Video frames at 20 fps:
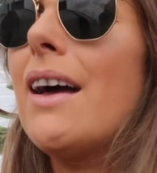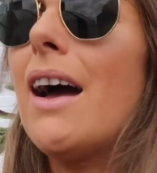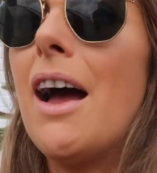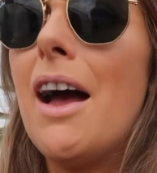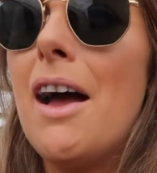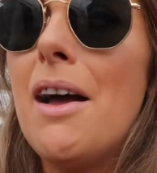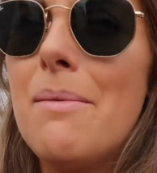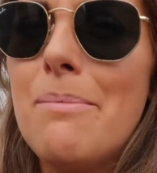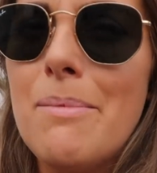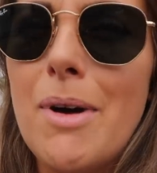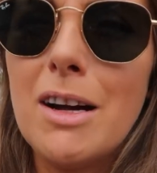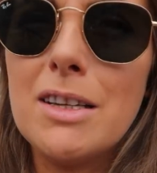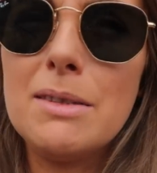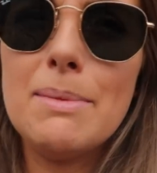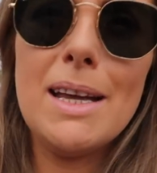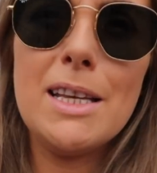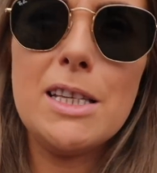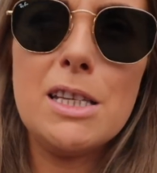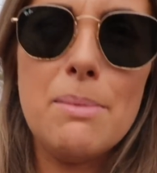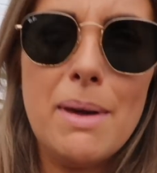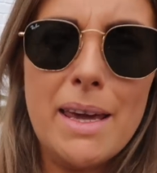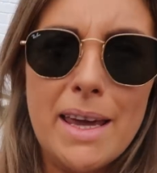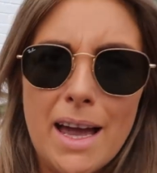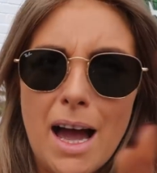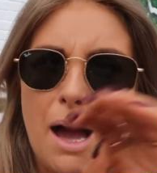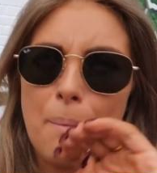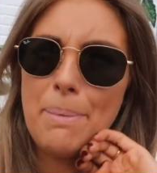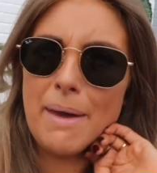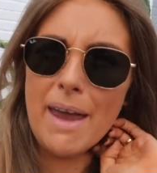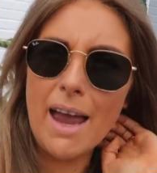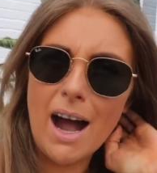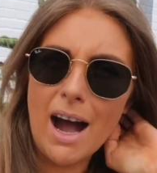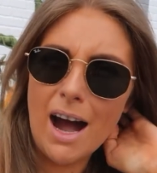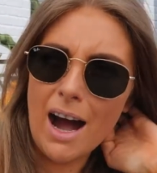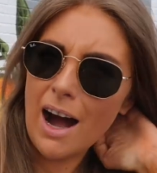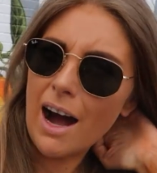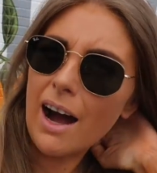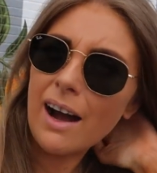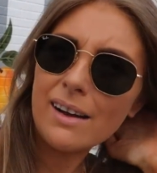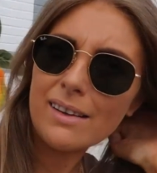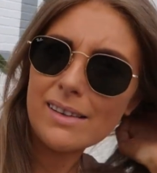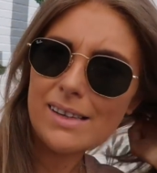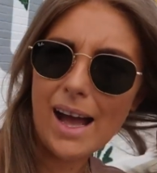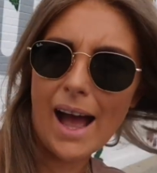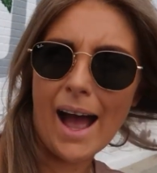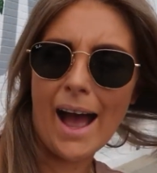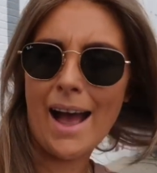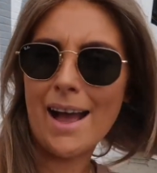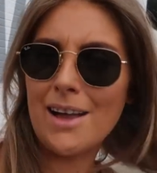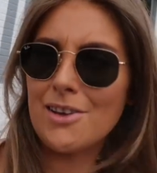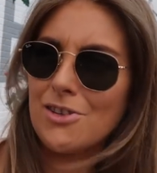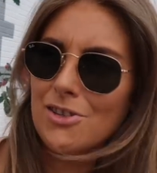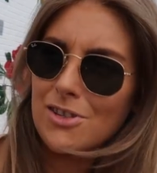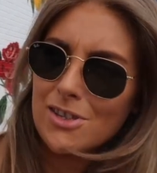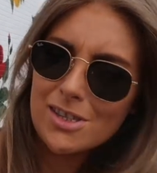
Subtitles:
I was meant to meet a PR and